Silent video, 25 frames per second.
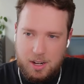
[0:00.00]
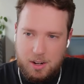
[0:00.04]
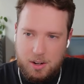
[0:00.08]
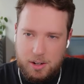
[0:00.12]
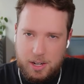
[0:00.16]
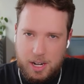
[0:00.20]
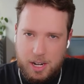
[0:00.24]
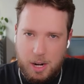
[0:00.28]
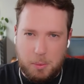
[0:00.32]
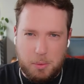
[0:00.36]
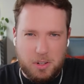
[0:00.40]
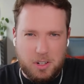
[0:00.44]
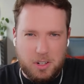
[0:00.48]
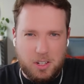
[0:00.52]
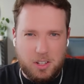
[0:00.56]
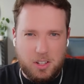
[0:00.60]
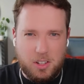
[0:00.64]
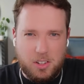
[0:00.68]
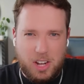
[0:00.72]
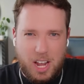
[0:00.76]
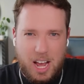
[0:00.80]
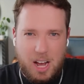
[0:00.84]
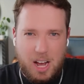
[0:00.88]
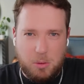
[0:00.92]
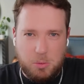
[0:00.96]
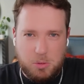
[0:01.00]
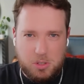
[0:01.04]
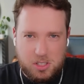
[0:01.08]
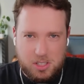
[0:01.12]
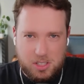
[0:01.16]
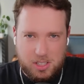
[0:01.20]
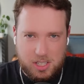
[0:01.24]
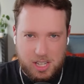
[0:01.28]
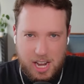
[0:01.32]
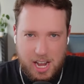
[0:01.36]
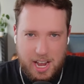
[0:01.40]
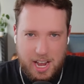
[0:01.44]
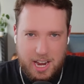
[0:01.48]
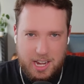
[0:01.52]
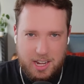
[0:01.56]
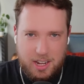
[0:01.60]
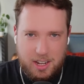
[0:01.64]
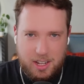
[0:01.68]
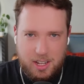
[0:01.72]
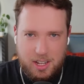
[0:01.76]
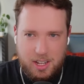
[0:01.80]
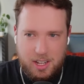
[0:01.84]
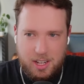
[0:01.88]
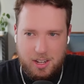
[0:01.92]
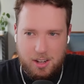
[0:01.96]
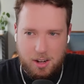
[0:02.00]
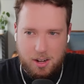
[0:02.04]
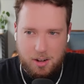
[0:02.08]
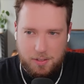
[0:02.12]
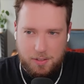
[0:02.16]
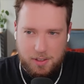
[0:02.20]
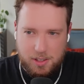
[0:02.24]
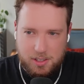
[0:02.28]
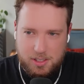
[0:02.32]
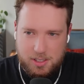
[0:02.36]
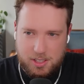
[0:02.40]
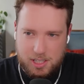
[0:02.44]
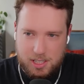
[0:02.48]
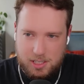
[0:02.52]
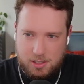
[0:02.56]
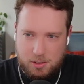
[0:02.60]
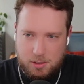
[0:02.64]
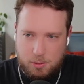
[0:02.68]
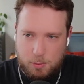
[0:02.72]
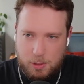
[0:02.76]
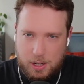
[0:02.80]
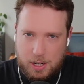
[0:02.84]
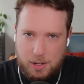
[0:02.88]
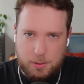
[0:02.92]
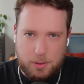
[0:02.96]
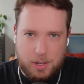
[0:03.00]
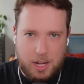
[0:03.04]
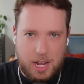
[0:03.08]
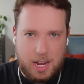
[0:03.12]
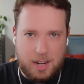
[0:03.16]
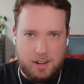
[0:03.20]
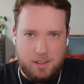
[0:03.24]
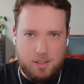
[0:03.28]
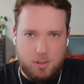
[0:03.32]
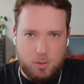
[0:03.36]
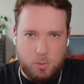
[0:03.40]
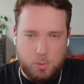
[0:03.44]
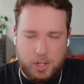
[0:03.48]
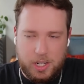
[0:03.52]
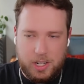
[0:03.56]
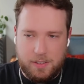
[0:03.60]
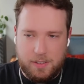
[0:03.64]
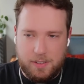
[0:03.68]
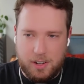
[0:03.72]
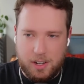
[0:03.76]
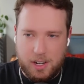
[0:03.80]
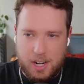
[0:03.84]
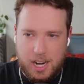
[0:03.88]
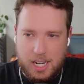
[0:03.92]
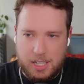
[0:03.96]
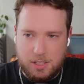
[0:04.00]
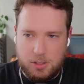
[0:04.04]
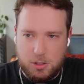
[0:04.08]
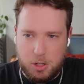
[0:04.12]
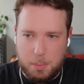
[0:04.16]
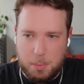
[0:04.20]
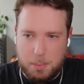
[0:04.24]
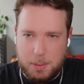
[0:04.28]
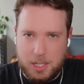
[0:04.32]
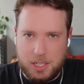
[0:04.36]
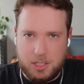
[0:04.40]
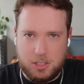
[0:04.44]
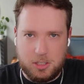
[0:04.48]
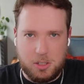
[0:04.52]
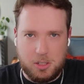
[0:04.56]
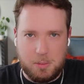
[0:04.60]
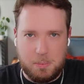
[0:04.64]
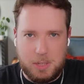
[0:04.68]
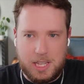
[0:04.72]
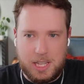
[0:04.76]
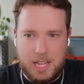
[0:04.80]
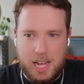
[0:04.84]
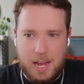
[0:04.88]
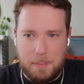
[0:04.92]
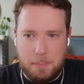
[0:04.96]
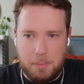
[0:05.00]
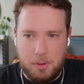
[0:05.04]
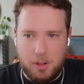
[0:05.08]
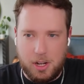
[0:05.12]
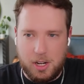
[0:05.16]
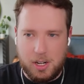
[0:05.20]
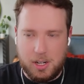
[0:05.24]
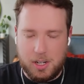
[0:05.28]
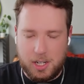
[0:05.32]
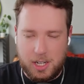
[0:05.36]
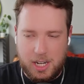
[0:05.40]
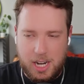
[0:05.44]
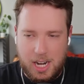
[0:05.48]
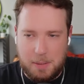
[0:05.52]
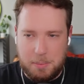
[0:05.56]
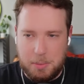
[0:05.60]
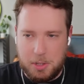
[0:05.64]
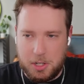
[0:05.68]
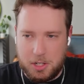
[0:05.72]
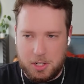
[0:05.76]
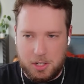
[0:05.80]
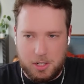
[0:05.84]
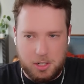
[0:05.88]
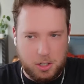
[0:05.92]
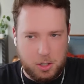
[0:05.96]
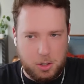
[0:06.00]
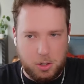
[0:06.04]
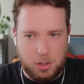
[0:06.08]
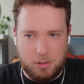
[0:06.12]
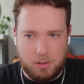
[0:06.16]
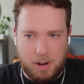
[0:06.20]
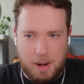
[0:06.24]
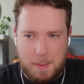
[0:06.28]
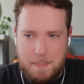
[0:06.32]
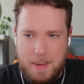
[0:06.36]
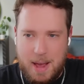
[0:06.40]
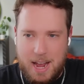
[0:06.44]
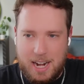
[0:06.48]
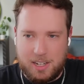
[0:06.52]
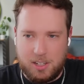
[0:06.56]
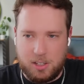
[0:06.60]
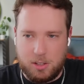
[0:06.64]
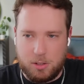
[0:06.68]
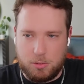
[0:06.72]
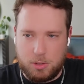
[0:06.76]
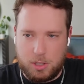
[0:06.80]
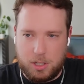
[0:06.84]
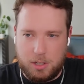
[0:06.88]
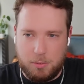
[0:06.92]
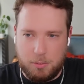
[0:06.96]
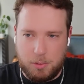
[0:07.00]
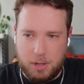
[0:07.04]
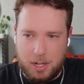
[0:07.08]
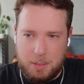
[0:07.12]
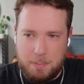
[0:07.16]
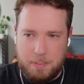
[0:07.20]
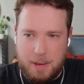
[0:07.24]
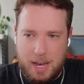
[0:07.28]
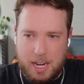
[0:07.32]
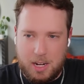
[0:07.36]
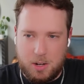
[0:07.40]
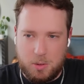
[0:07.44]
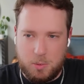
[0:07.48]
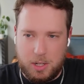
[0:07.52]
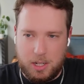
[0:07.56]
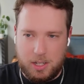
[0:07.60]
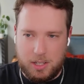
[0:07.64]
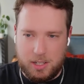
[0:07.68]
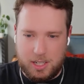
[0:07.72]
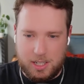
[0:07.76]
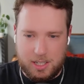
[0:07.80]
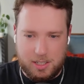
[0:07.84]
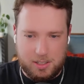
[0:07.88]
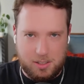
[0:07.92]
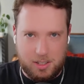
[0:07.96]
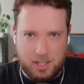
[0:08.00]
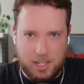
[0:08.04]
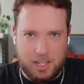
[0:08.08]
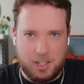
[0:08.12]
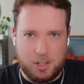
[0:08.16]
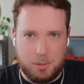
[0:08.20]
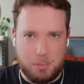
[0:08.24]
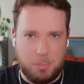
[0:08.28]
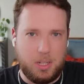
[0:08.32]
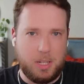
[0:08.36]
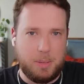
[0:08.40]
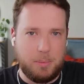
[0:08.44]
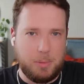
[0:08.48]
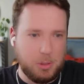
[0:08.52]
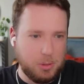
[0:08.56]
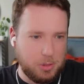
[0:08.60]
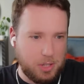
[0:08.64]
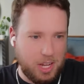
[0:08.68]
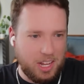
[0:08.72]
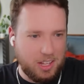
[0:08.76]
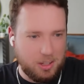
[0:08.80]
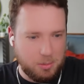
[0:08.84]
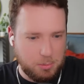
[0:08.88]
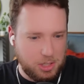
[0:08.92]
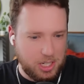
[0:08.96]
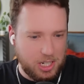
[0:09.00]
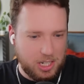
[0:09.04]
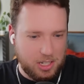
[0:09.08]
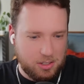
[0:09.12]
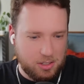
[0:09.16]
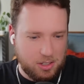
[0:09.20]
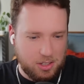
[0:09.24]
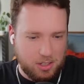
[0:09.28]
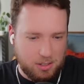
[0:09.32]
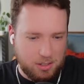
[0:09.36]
Now we're going to look outside of the 6th round at 3 different guys who could potentially be that player. And Cam, you're going right back to the rookie running back. Well, and honestly, I don't blame you with Kaleb Johnson.